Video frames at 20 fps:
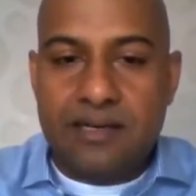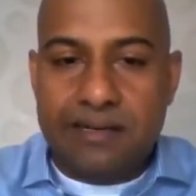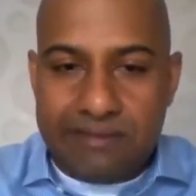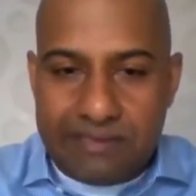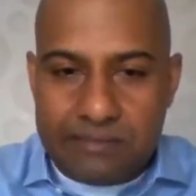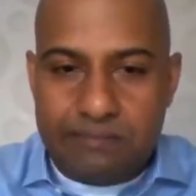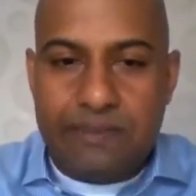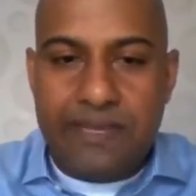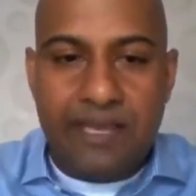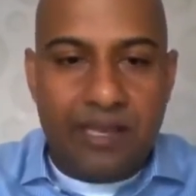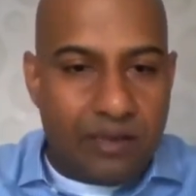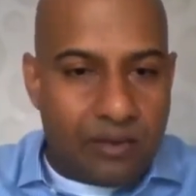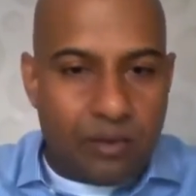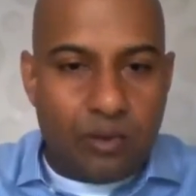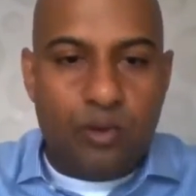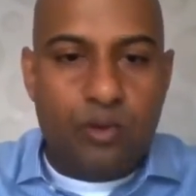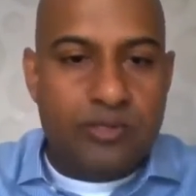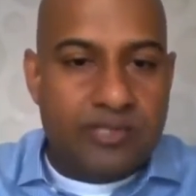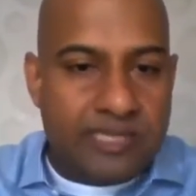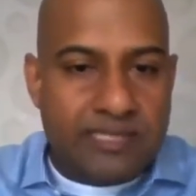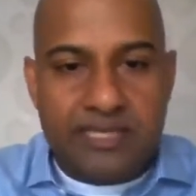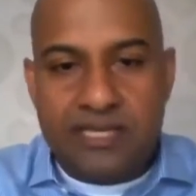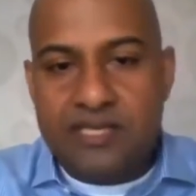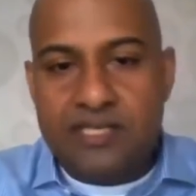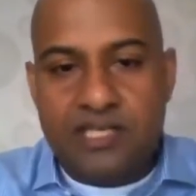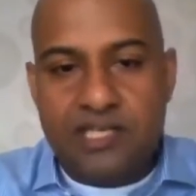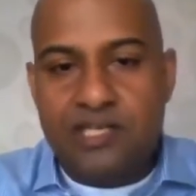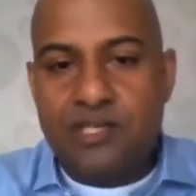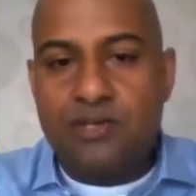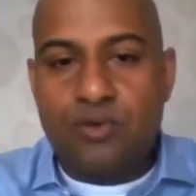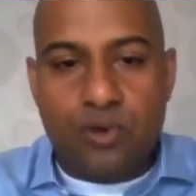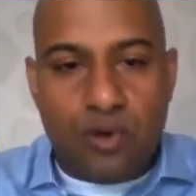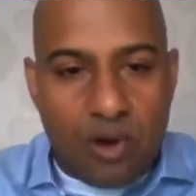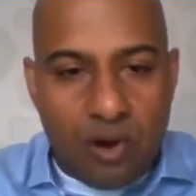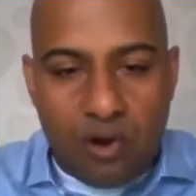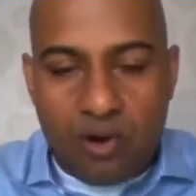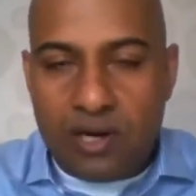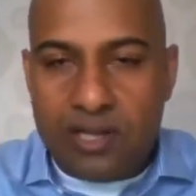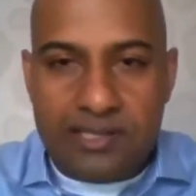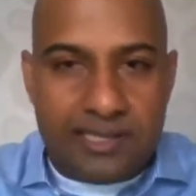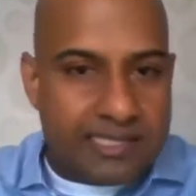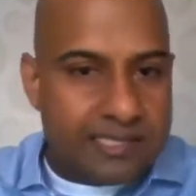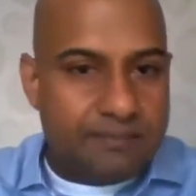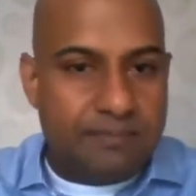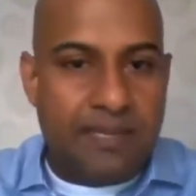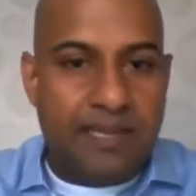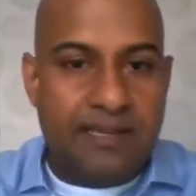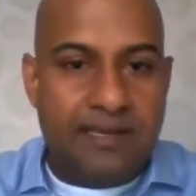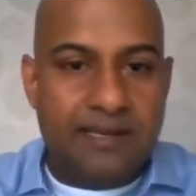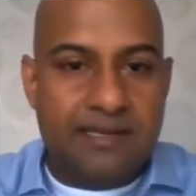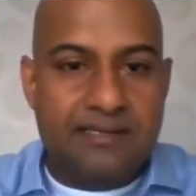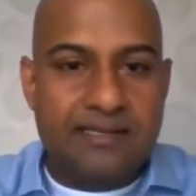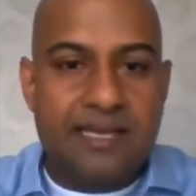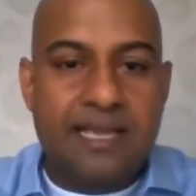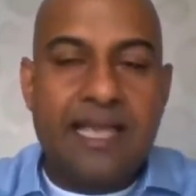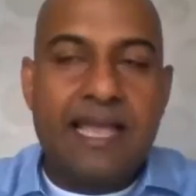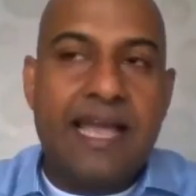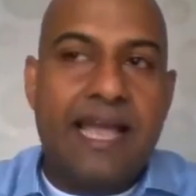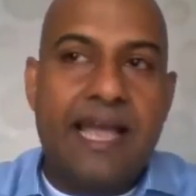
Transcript: I was paying close attention to all other speakers.